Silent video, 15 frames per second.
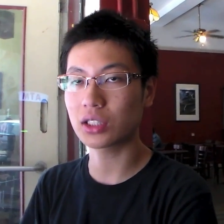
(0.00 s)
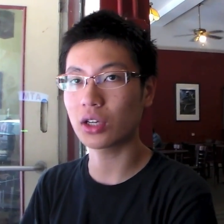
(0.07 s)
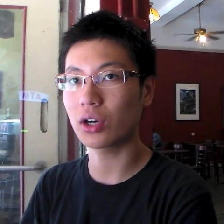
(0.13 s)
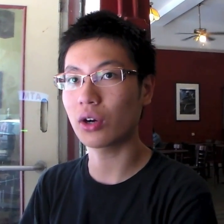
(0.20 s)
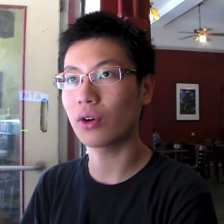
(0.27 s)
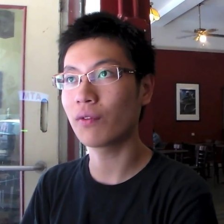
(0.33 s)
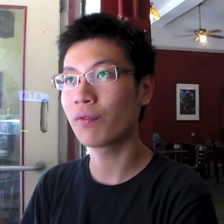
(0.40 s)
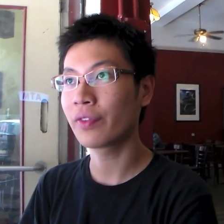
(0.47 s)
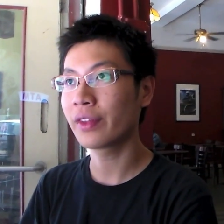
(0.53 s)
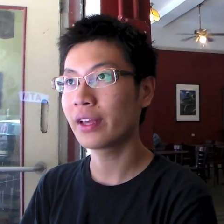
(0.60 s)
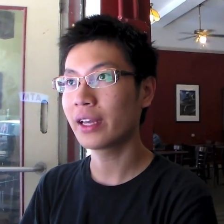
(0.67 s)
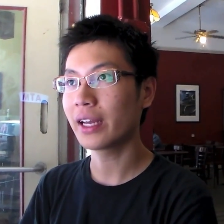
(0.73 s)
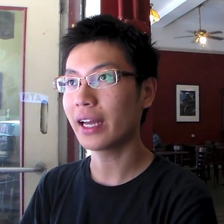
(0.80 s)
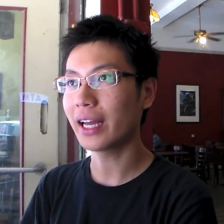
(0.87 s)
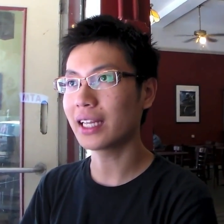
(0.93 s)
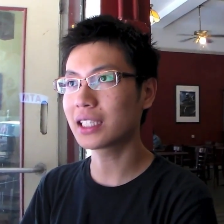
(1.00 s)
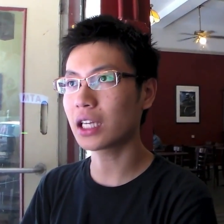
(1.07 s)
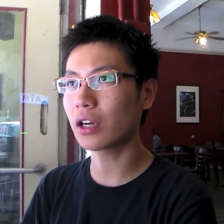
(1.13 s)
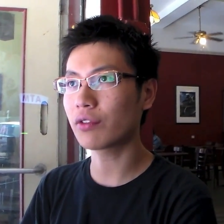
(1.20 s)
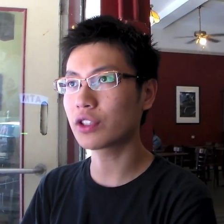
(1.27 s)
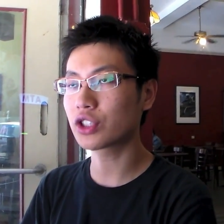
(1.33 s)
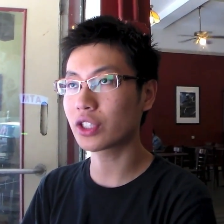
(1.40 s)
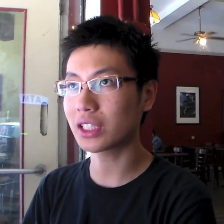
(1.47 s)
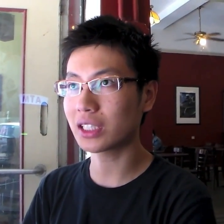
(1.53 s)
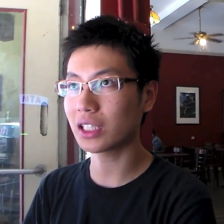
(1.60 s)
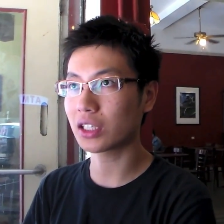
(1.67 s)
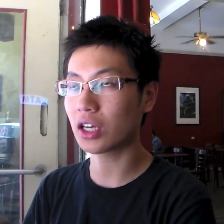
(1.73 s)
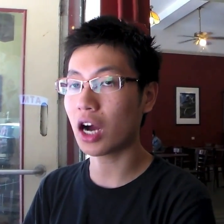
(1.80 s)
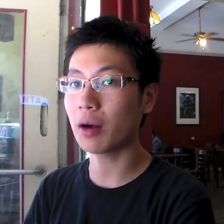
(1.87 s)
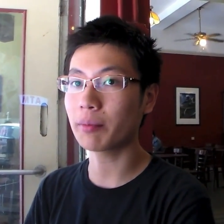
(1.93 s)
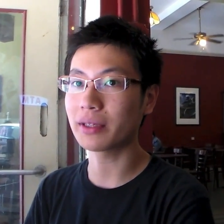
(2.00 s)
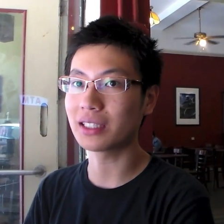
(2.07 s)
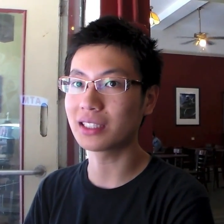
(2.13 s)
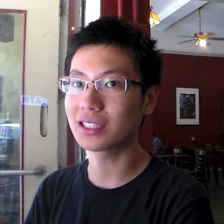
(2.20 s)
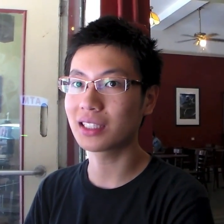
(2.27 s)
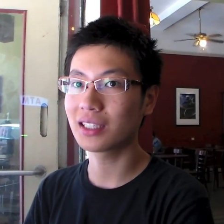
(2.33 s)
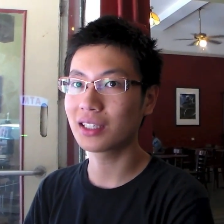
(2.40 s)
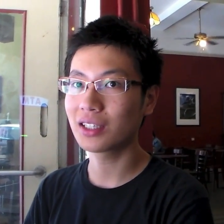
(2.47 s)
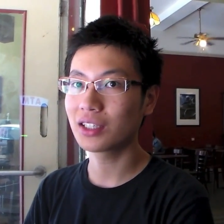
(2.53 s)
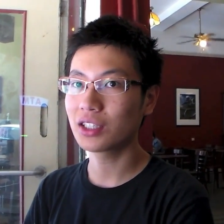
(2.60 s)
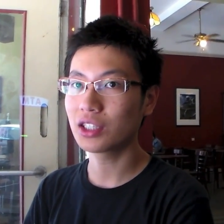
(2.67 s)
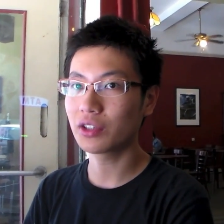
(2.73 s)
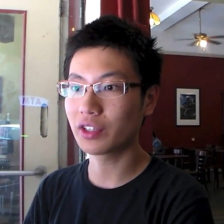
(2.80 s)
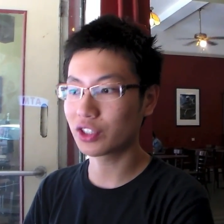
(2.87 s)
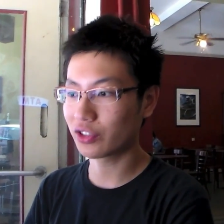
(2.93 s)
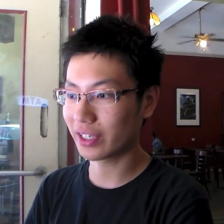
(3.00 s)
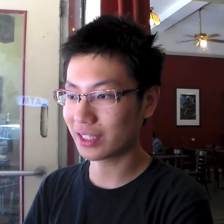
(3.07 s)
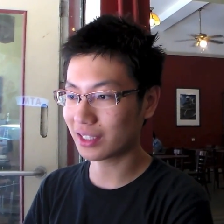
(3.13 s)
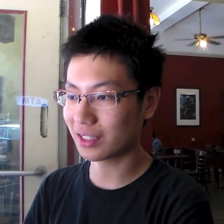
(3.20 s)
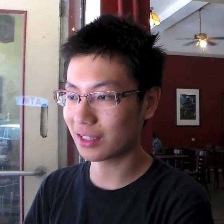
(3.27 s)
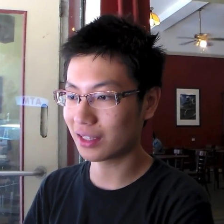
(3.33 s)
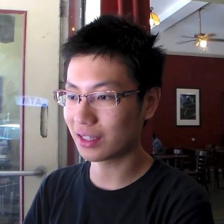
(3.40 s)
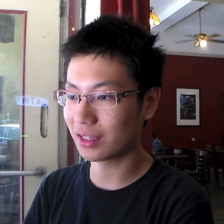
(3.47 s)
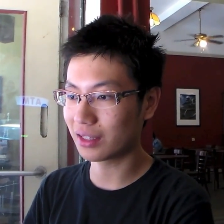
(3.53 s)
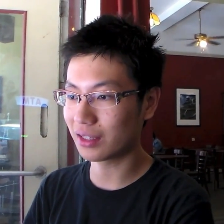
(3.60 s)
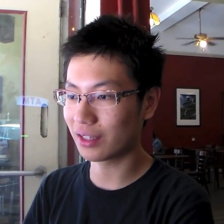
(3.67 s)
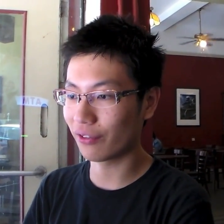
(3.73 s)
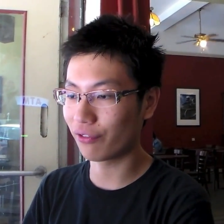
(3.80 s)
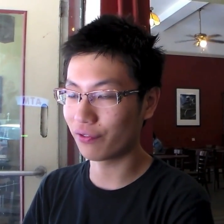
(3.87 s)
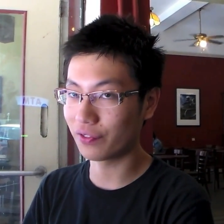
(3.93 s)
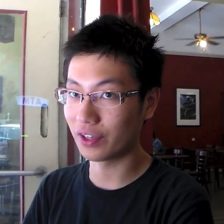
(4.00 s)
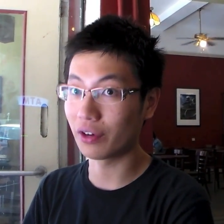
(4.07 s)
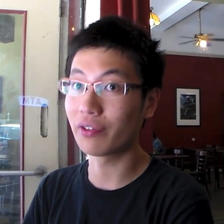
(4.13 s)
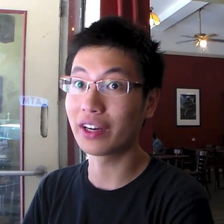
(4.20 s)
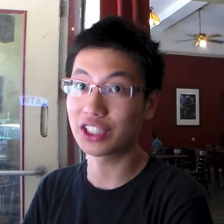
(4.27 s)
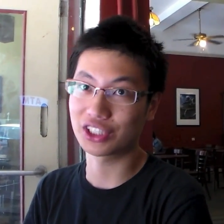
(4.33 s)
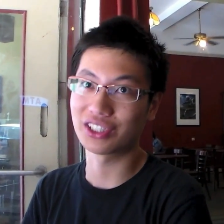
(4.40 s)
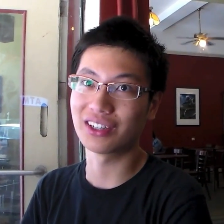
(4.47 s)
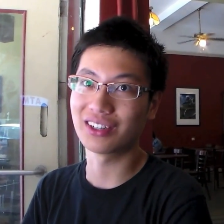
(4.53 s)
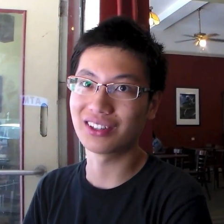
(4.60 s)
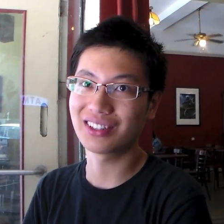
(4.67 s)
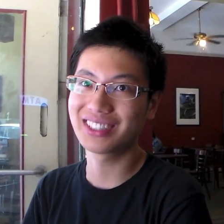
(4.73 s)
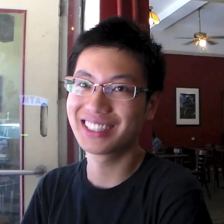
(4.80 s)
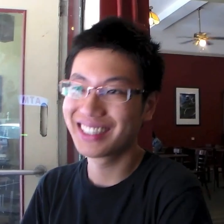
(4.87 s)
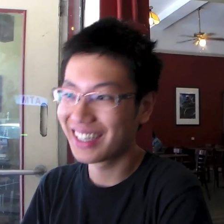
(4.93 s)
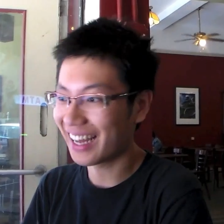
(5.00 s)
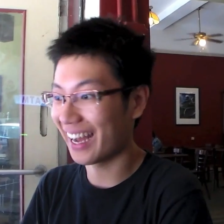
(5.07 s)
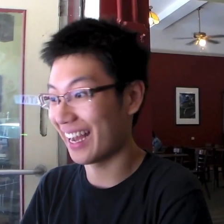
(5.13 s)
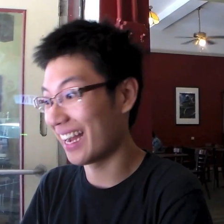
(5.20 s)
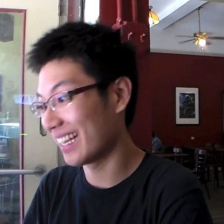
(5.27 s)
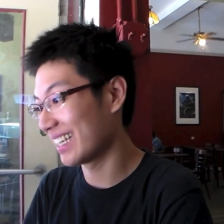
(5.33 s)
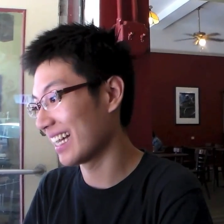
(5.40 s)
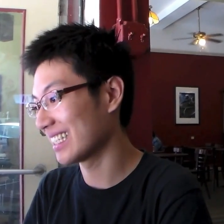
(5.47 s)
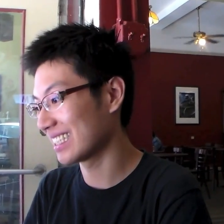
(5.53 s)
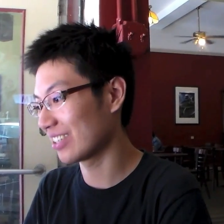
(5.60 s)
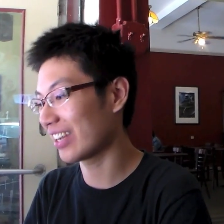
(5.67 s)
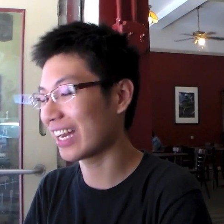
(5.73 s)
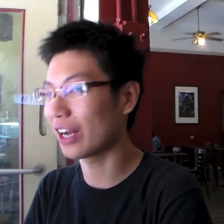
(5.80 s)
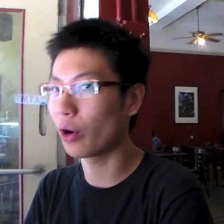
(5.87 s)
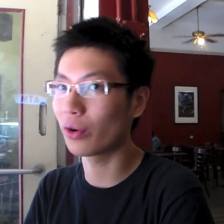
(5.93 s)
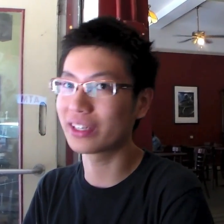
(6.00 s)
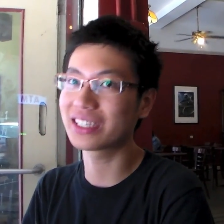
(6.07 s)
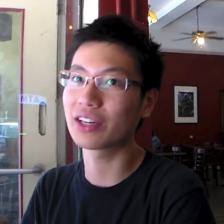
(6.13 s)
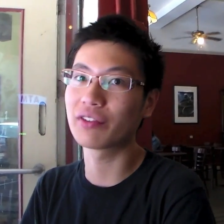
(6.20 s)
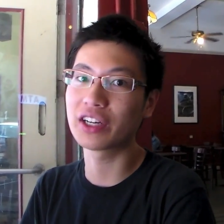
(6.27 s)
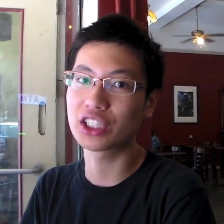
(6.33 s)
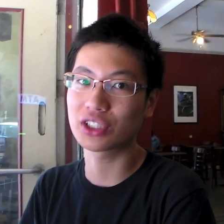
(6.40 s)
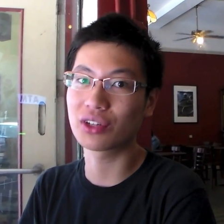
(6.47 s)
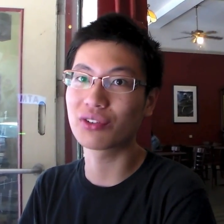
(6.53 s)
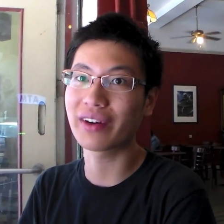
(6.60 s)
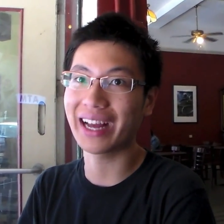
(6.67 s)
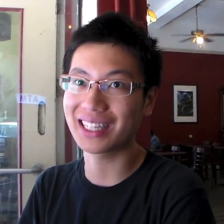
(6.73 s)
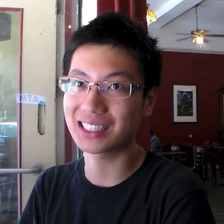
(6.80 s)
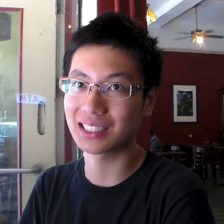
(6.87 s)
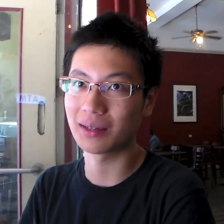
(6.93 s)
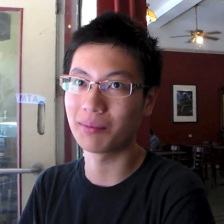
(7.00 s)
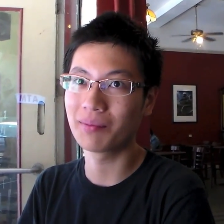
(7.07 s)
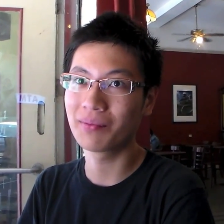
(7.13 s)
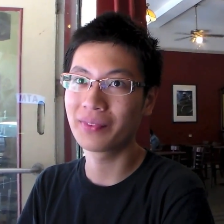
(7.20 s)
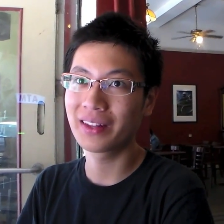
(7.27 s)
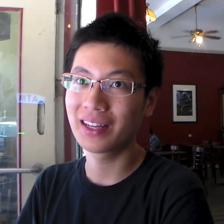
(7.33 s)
So instead of restricting the copies, you restrict the original, I guess. You're kind of holding the original ransom.